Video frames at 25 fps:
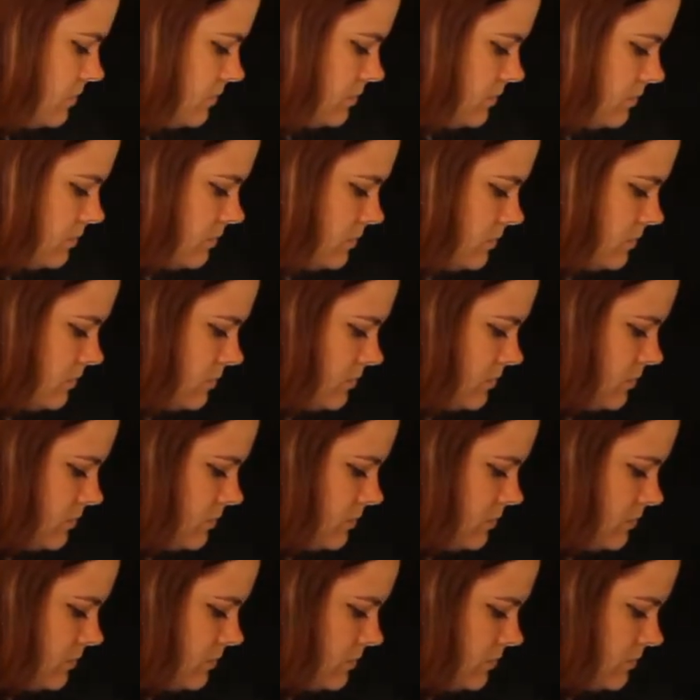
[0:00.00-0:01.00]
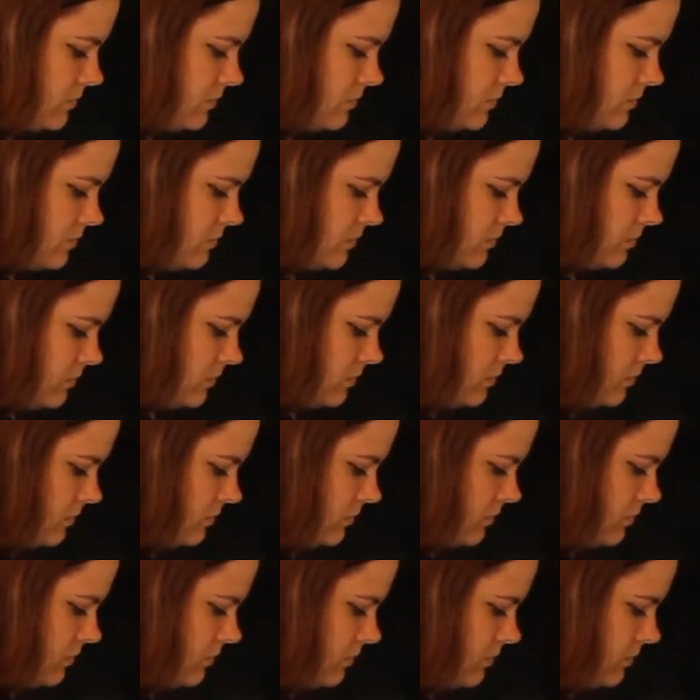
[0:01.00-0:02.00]

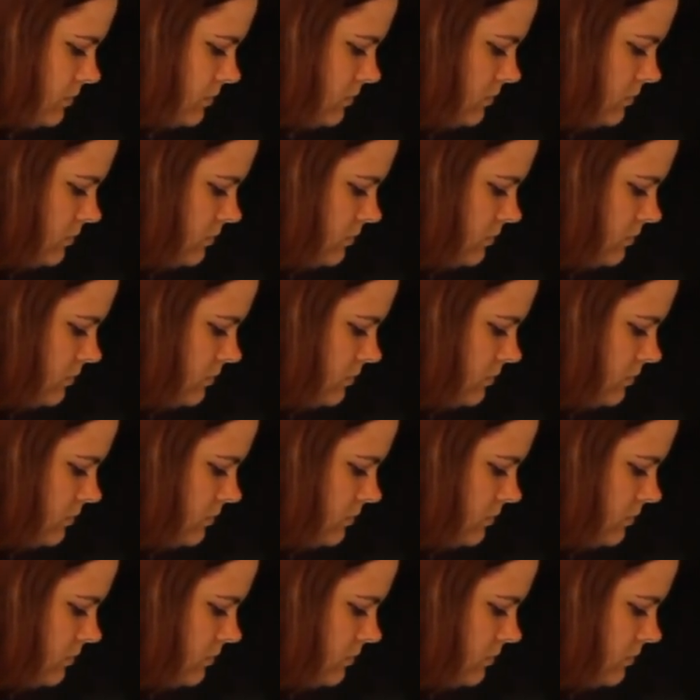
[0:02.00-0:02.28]
Nobody speaks.